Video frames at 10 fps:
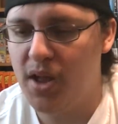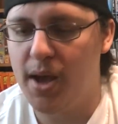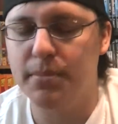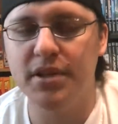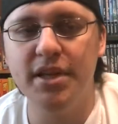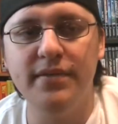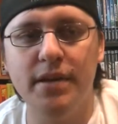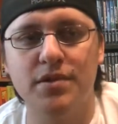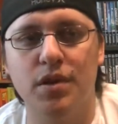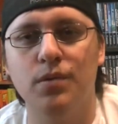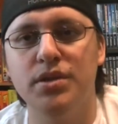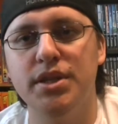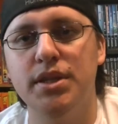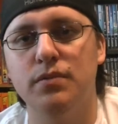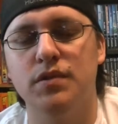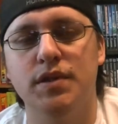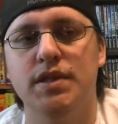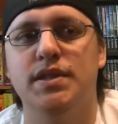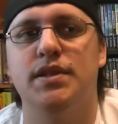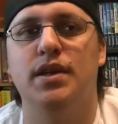I believe that was only
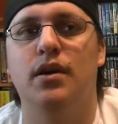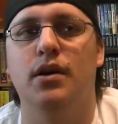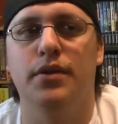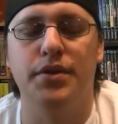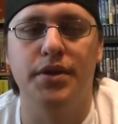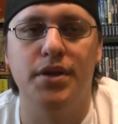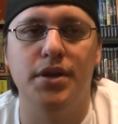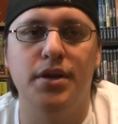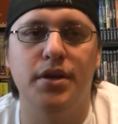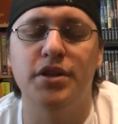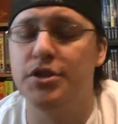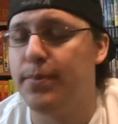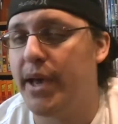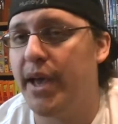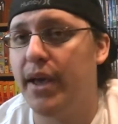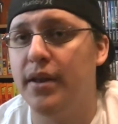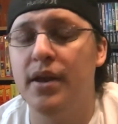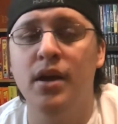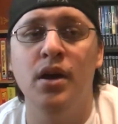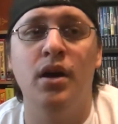released in Japan
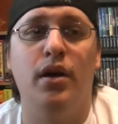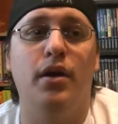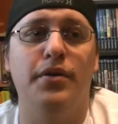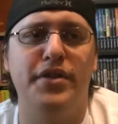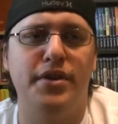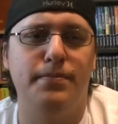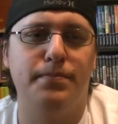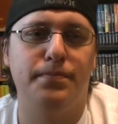on the